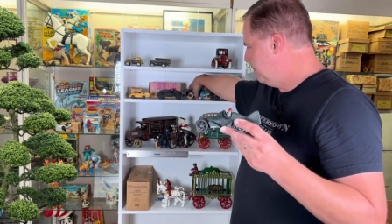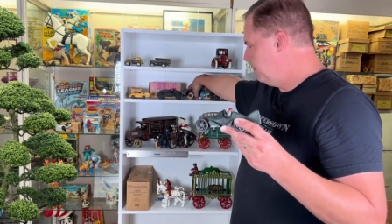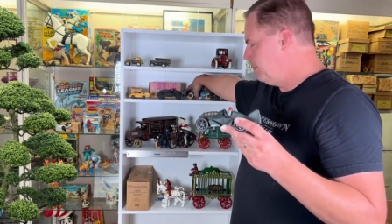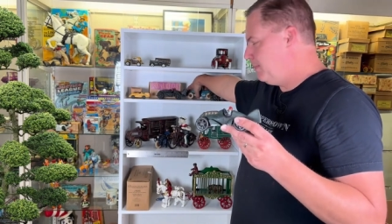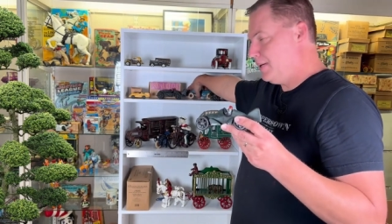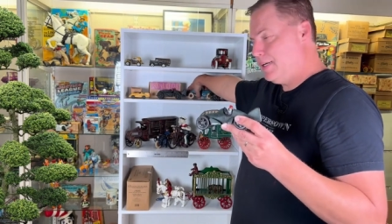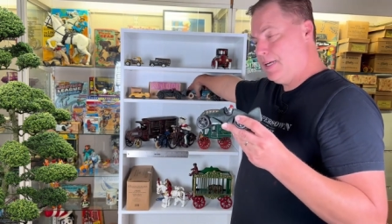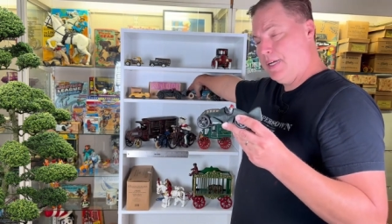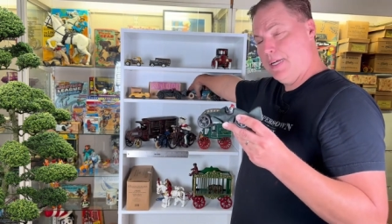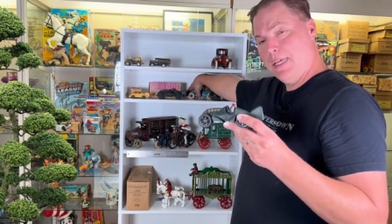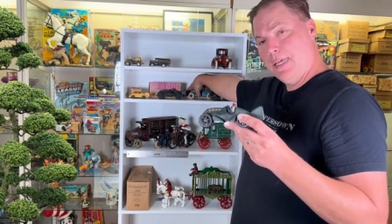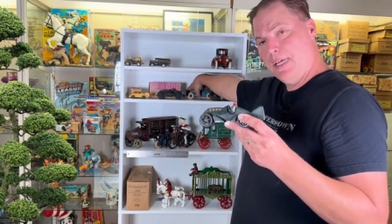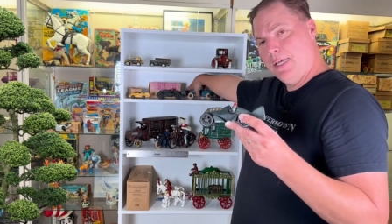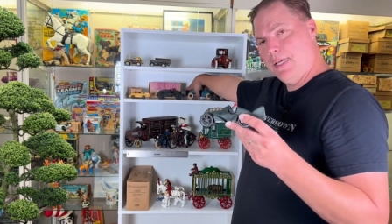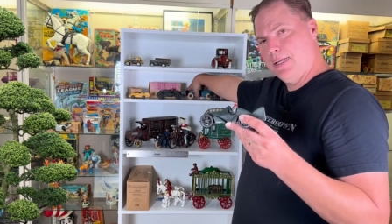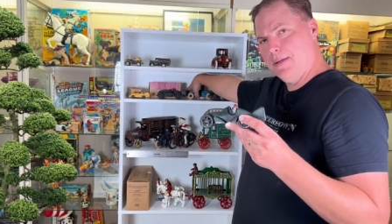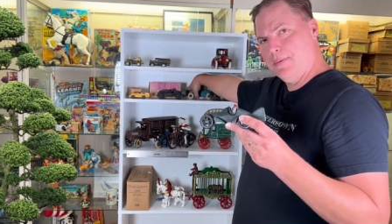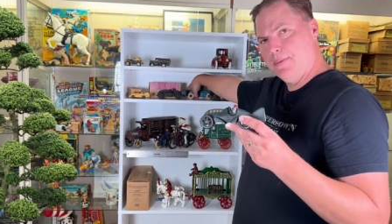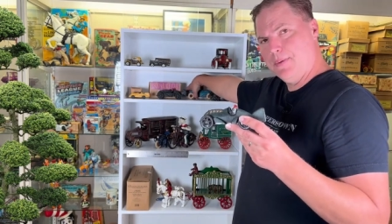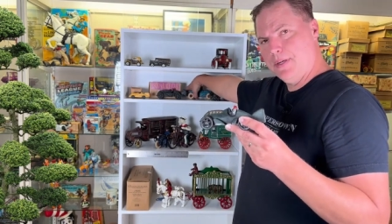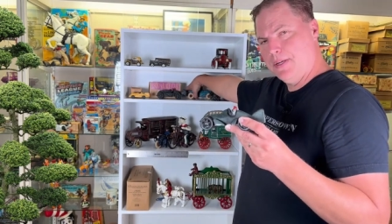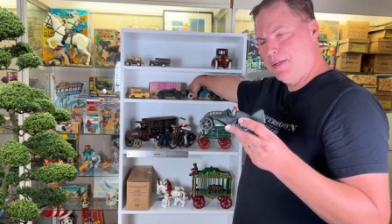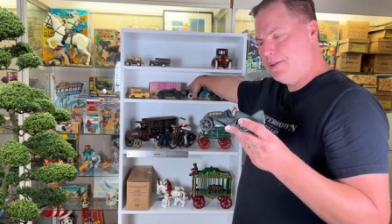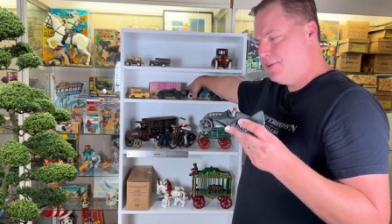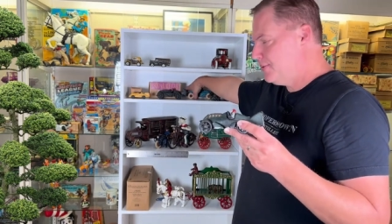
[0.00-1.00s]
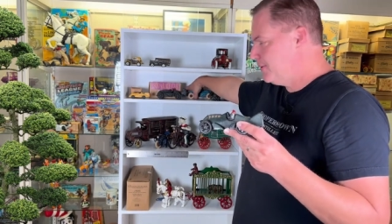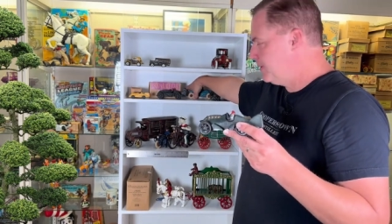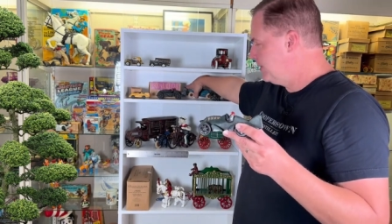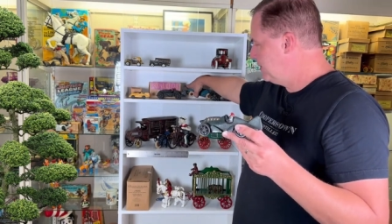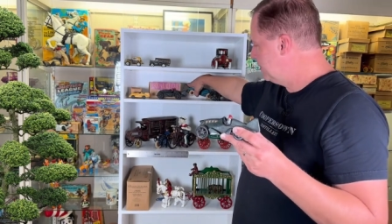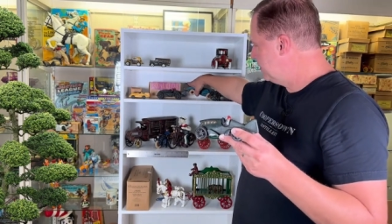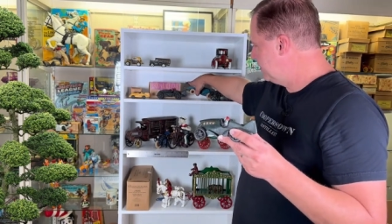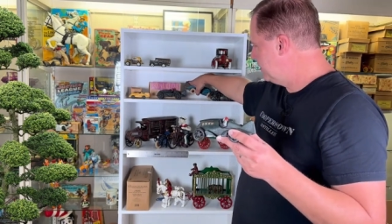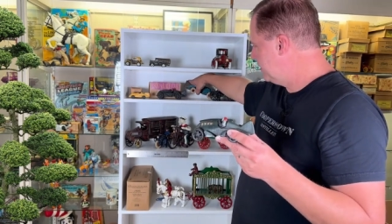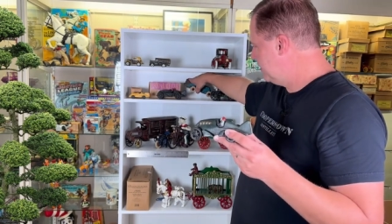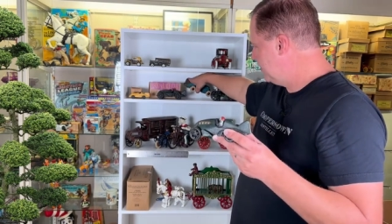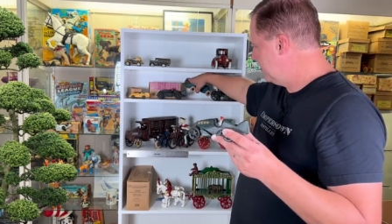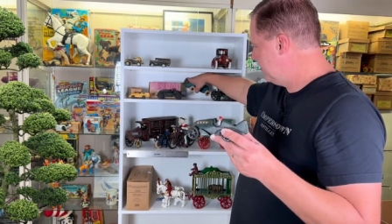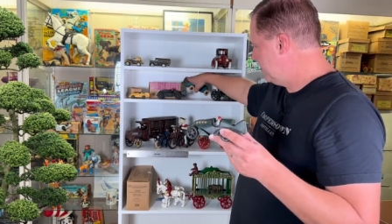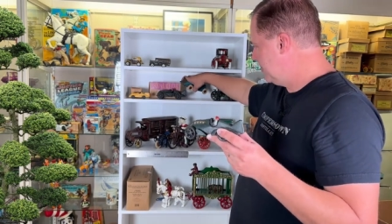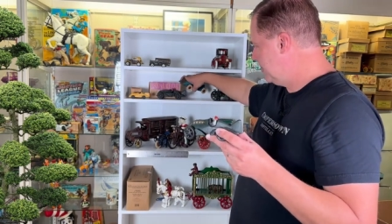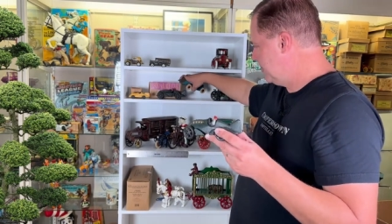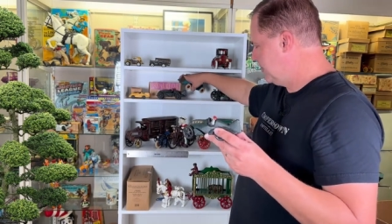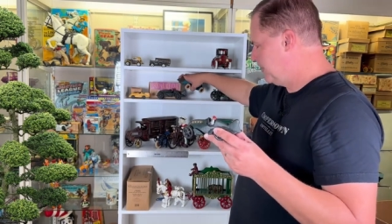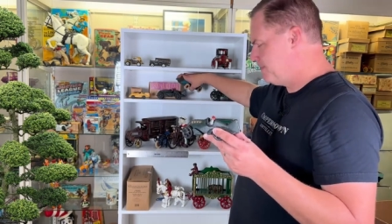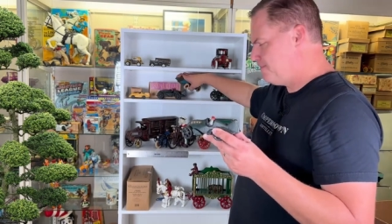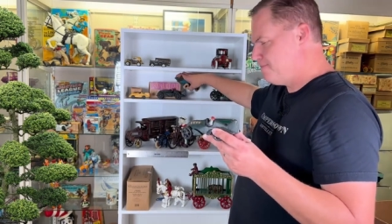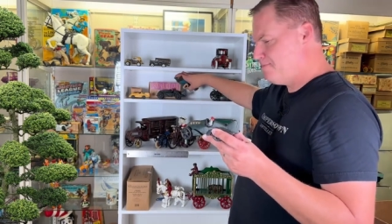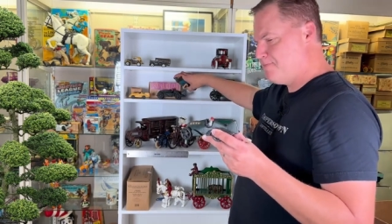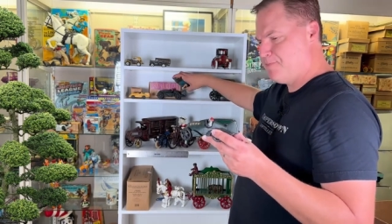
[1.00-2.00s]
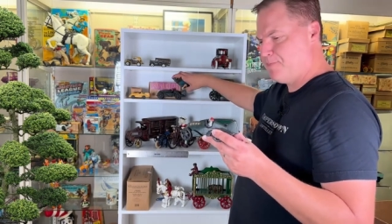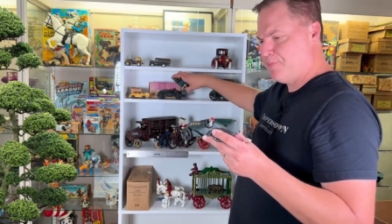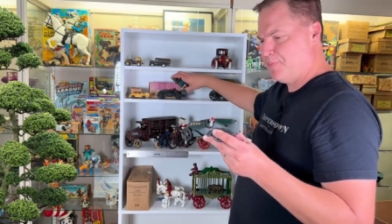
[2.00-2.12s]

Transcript: but again, when you see the real one,